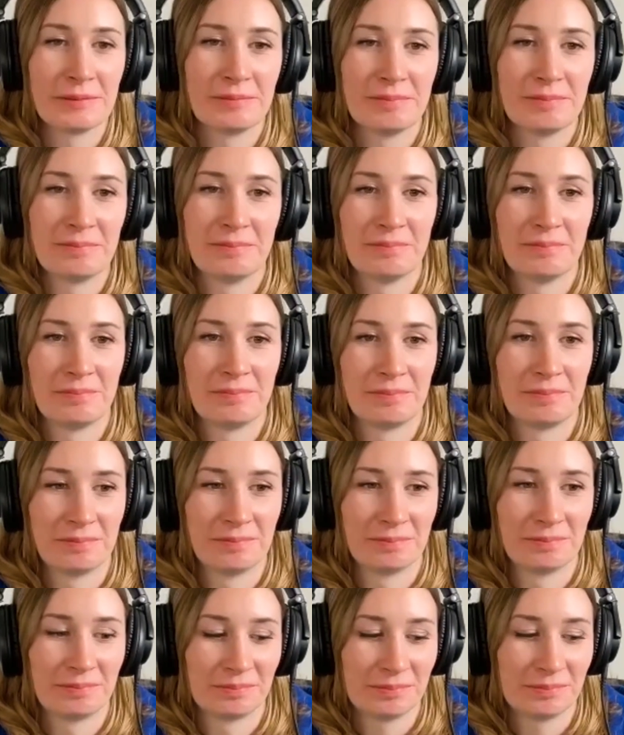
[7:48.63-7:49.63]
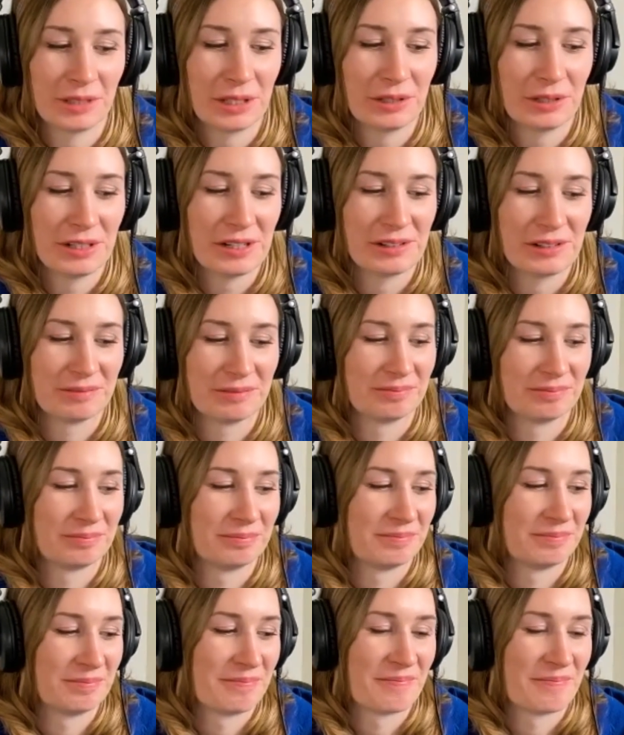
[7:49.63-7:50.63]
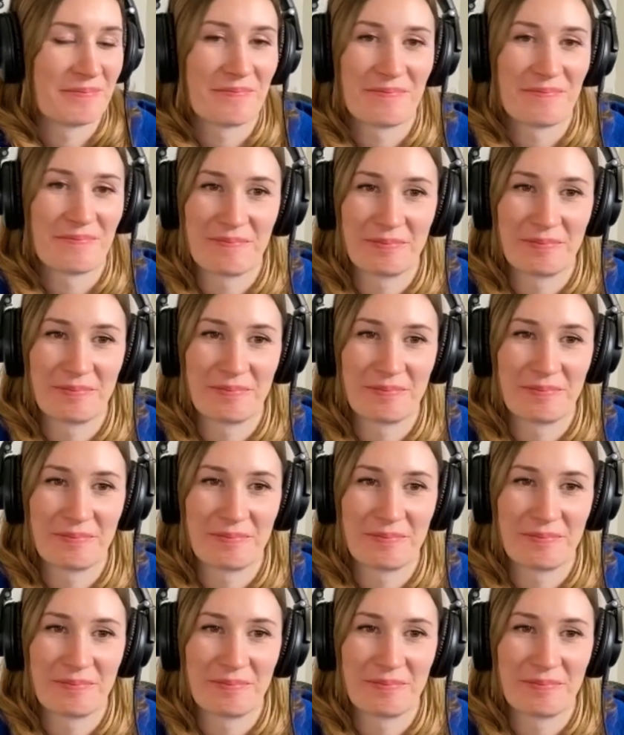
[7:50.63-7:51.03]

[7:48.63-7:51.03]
the odors. No, she hit